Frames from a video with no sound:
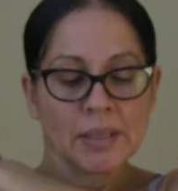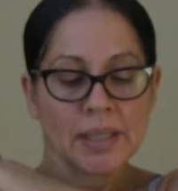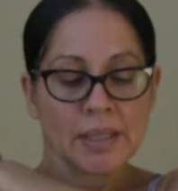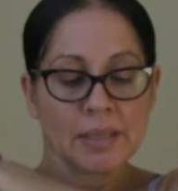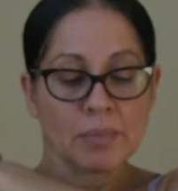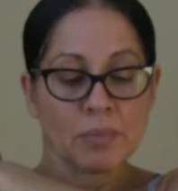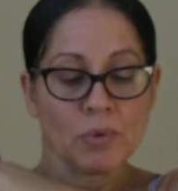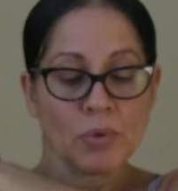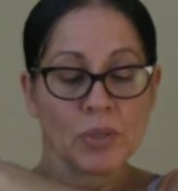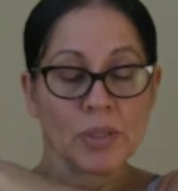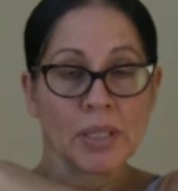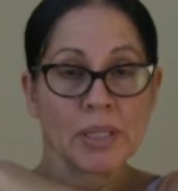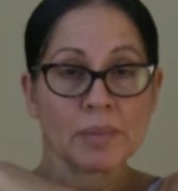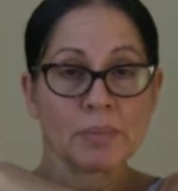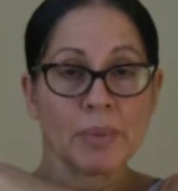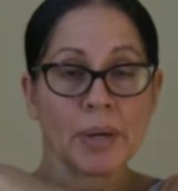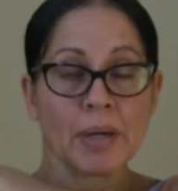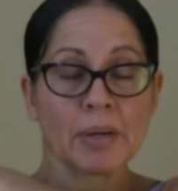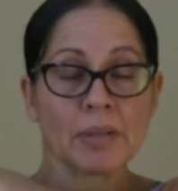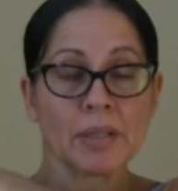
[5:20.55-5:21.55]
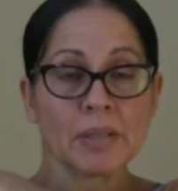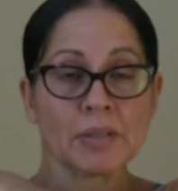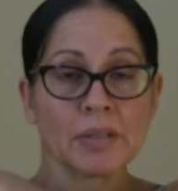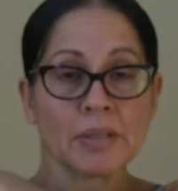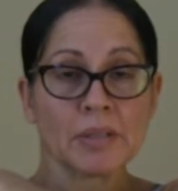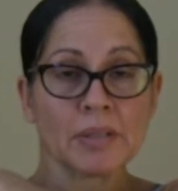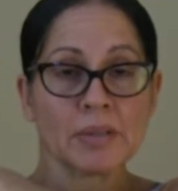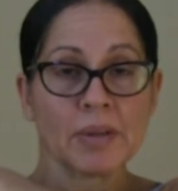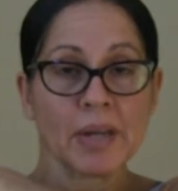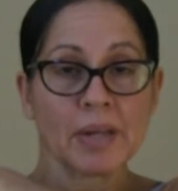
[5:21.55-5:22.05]
That's more or less parallel
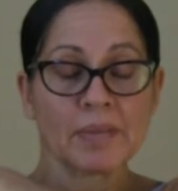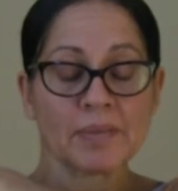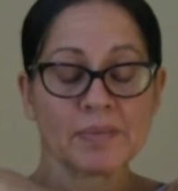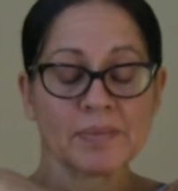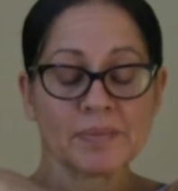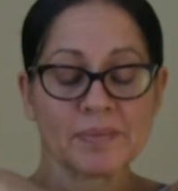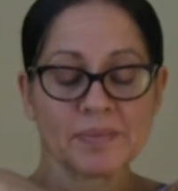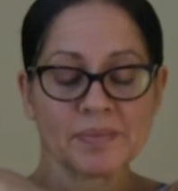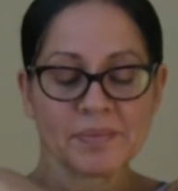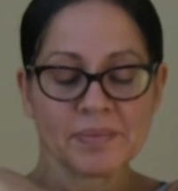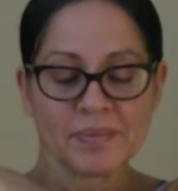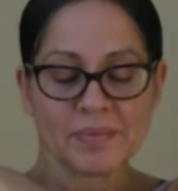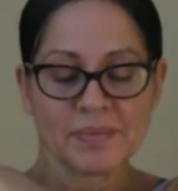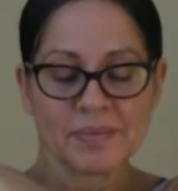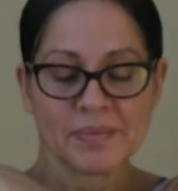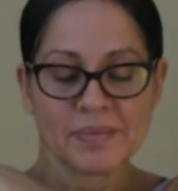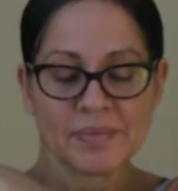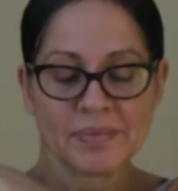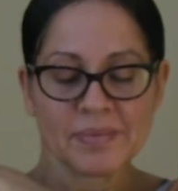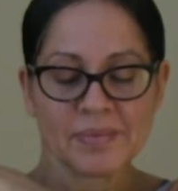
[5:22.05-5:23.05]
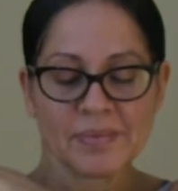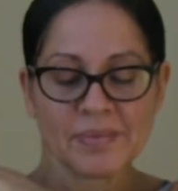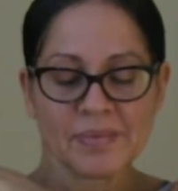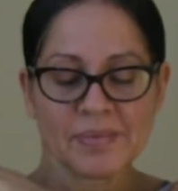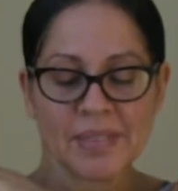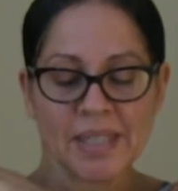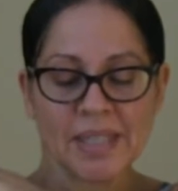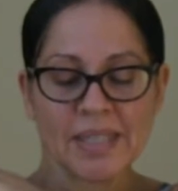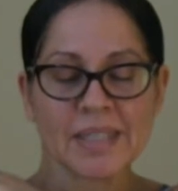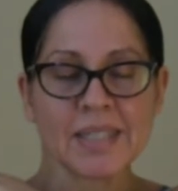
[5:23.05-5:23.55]
to the ground.
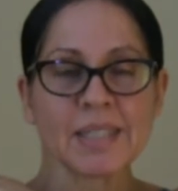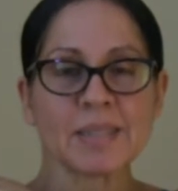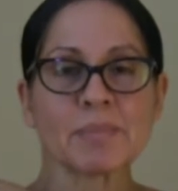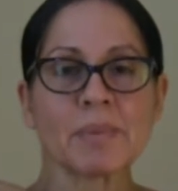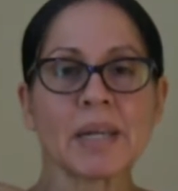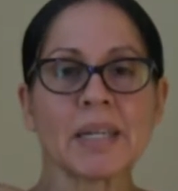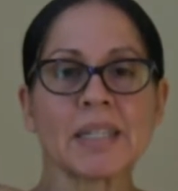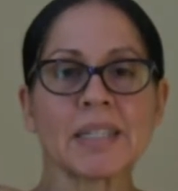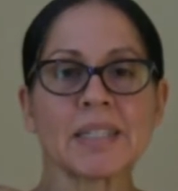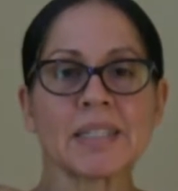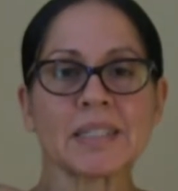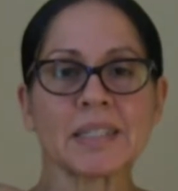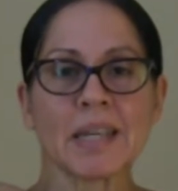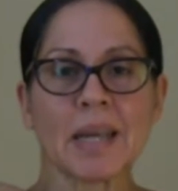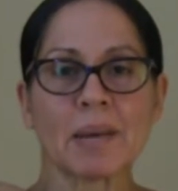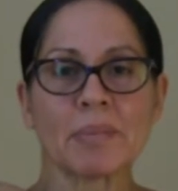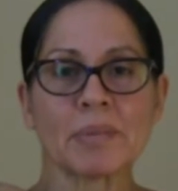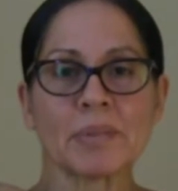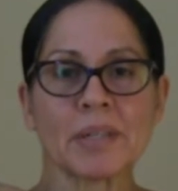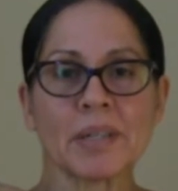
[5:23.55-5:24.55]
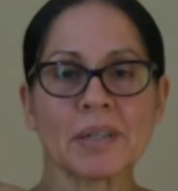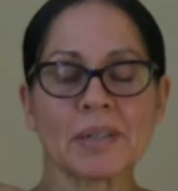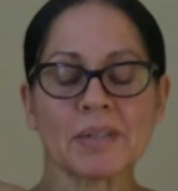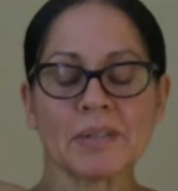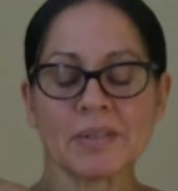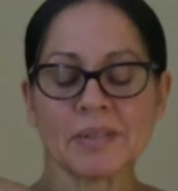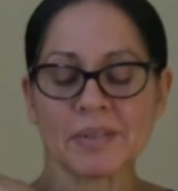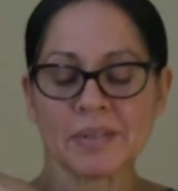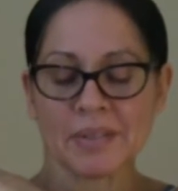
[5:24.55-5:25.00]
That's the spine of the scapula,